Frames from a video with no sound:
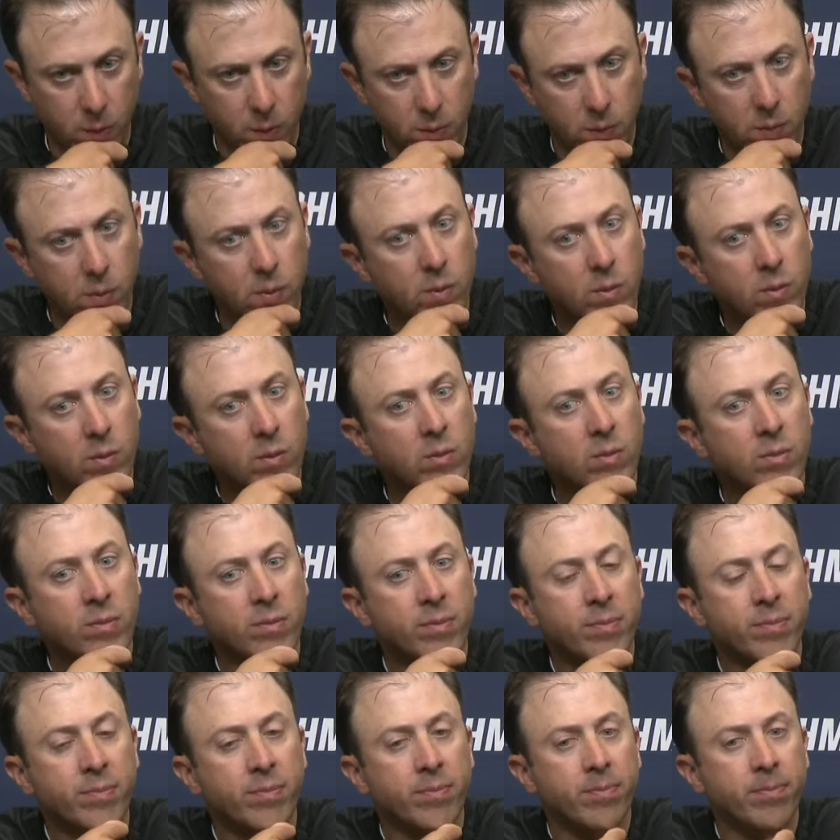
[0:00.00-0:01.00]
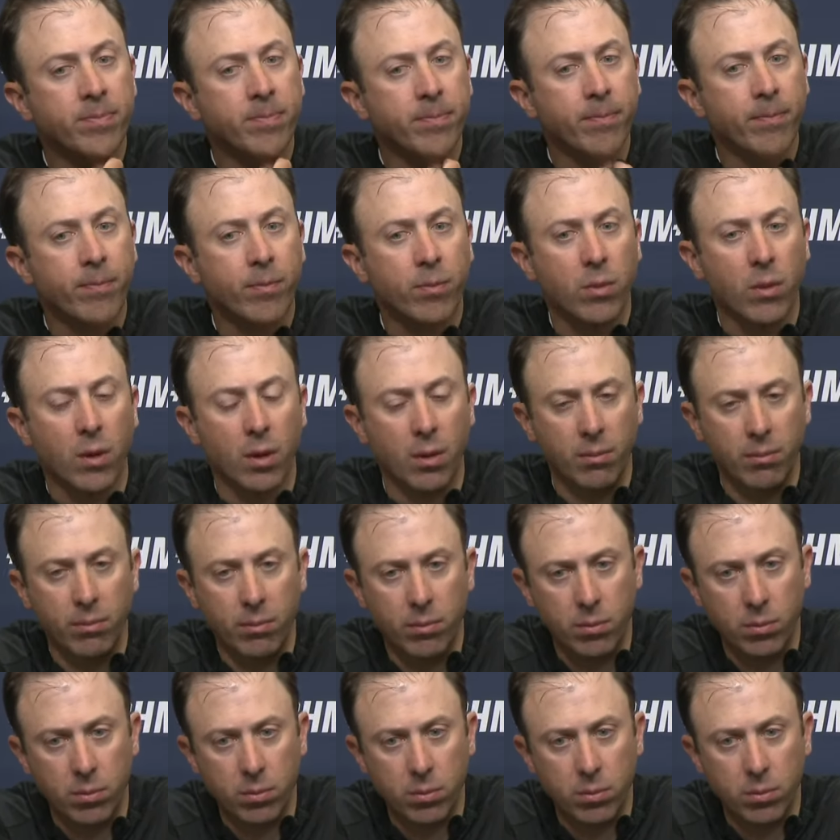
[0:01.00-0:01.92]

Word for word: conversation, any kind of dialogue before